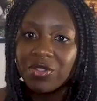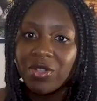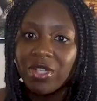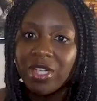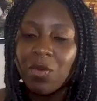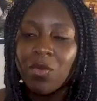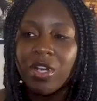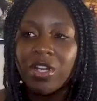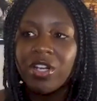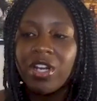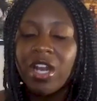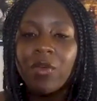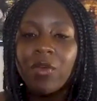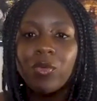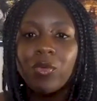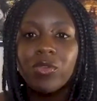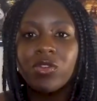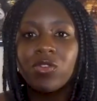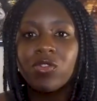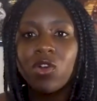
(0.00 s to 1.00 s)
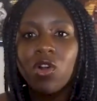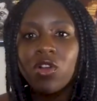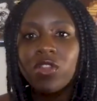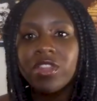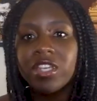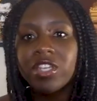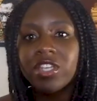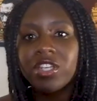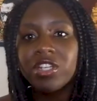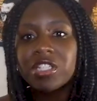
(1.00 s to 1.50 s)
And I wonder how the role
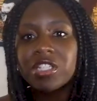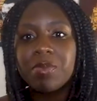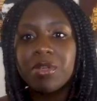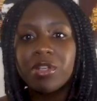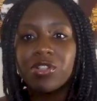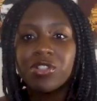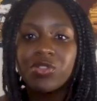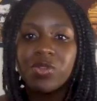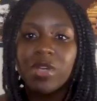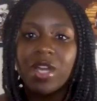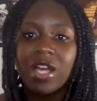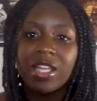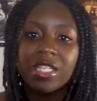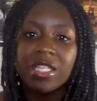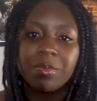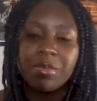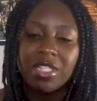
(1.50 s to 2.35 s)
that your spirituality